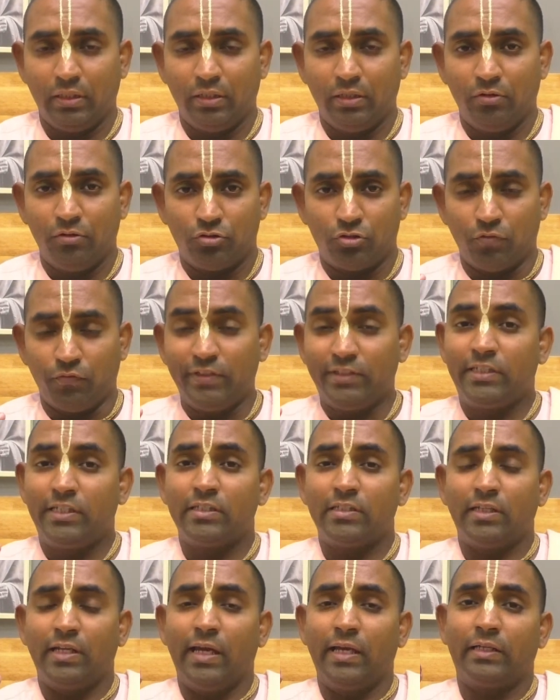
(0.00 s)
so which is
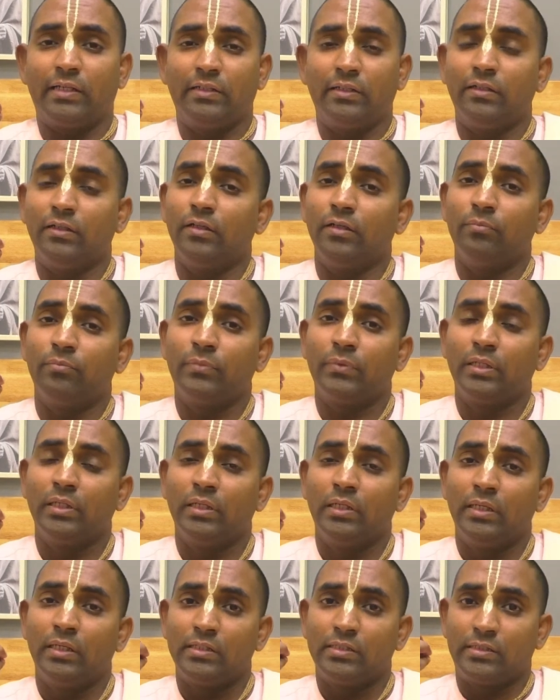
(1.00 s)
like
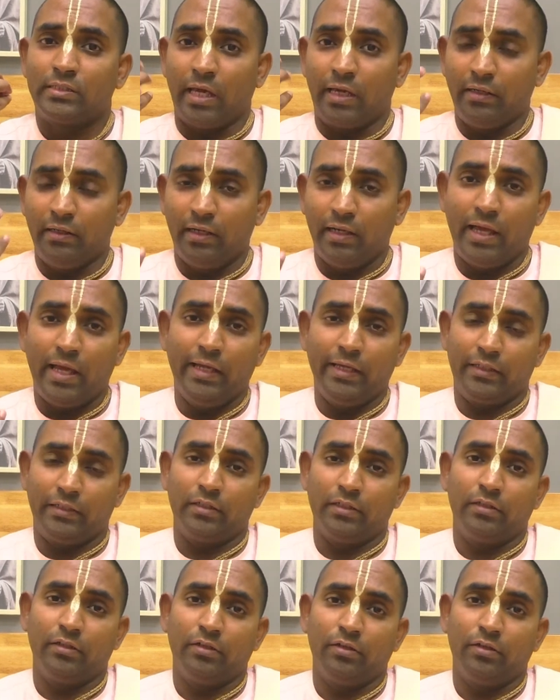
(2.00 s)
sunlight,